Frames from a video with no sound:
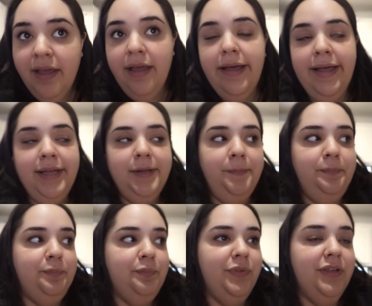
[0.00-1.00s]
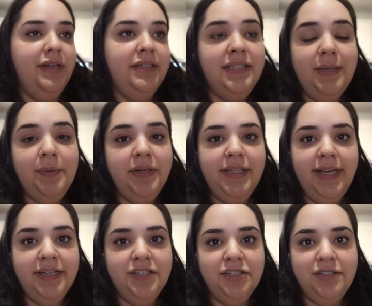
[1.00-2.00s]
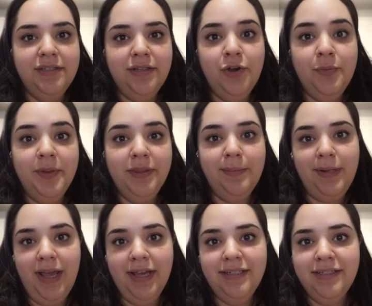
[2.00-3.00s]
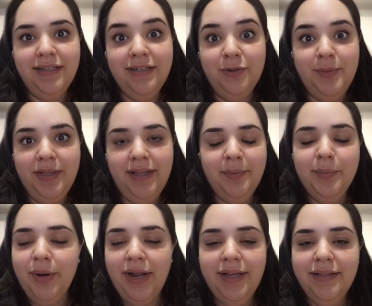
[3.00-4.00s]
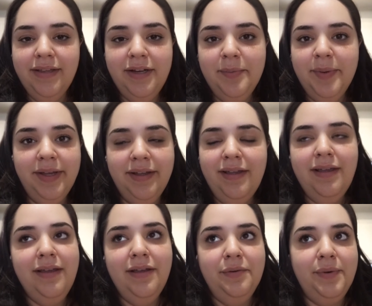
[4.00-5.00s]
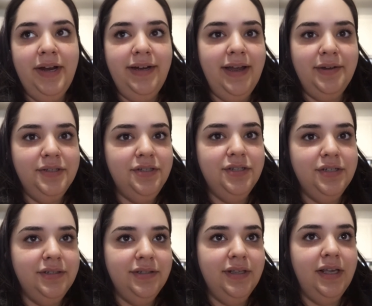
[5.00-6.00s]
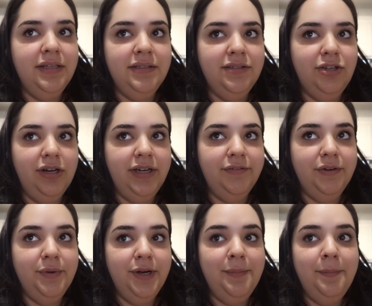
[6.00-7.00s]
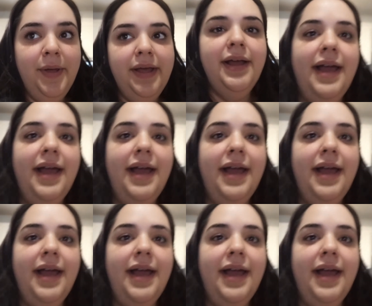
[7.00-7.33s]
And typically I can just open the blinds and it'll be like bright in there, but right now it's dark everywhere. But